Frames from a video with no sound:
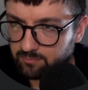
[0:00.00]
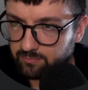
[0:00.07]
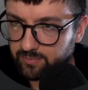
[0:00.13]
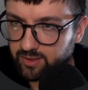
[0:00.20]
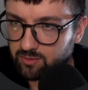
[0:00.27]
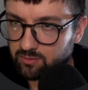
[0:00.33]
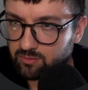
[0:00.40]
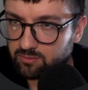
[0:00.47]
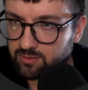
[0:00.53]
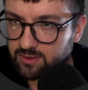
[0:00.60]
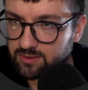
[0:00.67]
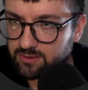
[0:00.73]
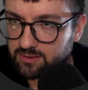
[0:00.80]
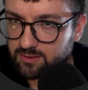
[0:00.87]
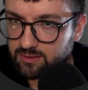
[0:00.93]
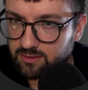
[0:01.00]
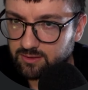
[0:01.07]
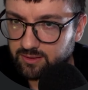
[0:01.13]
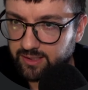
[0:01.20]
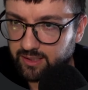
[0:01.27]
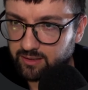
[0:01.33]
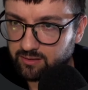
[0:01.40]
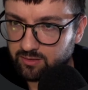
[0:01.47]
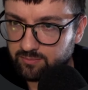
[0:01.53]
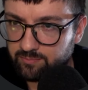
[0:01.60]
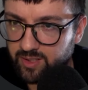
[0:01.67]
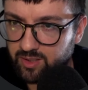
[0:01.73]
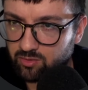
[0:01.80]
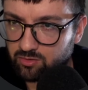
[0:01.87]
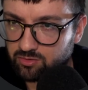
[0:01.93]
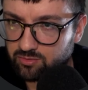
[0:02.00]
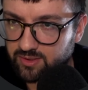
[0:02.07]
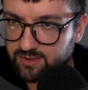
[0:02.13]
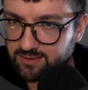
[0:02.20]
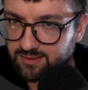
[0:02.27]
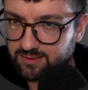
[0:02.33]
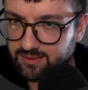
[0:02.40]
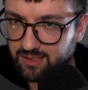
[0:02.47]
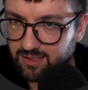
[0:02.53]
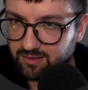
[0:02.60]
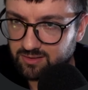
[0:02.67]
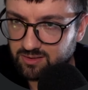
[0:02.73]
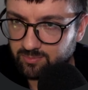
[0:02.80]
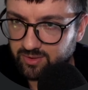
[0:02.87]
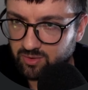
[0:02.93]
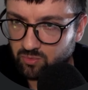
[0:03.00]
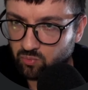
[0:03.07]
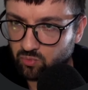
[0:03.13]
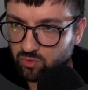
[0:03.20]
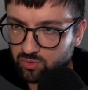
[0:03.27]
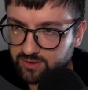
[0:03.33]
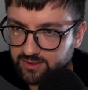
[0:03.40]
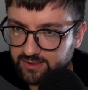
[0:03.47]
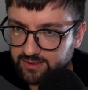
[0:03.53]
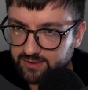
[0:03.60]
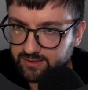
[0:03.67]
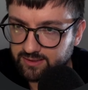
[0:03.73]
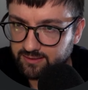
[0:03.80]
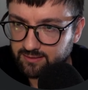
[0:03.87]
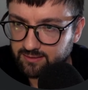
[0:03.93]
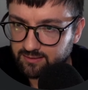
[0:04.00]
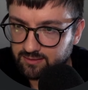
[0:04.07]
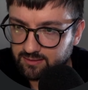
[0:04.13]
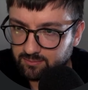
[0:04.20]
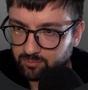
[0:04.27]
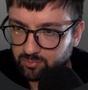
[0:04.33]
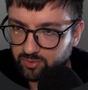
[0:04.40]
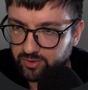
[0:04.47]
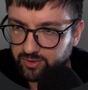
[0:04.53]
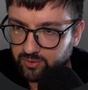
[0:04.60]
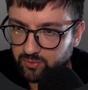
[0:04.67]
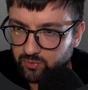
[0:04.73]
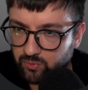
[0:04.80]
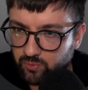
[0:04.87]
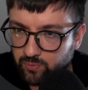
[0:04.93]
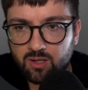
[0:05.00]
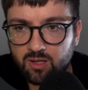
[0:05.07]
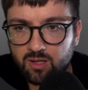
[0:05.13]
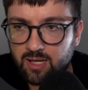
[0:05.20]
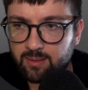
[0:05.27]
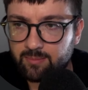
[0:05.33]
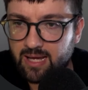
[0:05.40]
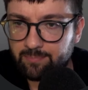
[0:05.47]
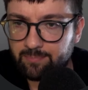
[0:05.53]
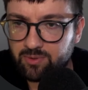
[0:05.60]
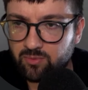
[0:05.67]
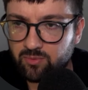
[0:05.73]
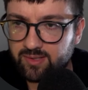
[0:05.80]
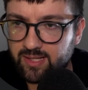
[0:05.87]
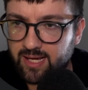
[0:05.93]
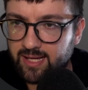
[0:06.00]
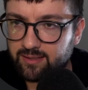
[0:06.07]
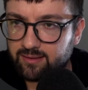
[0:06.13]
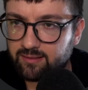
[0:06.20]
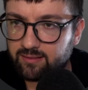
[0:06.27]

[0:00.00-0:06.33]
Metal crusted. Yeah, I'll go metal crusted. That looks a bit worn in and pretty cool. I'm happy with that.